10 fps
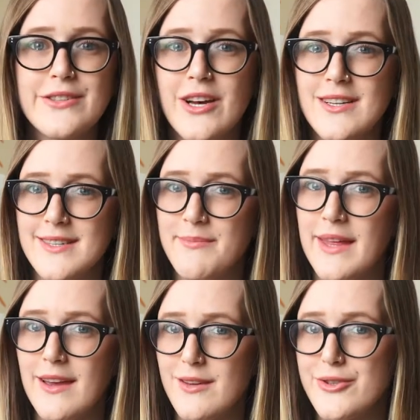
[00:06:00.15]
not
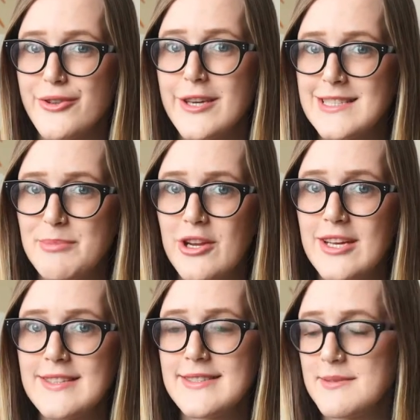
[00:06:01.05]
something I usually
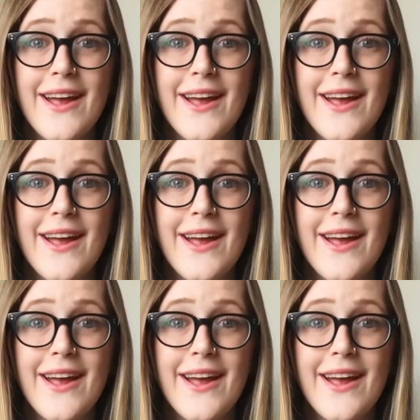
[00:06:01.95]
experienced.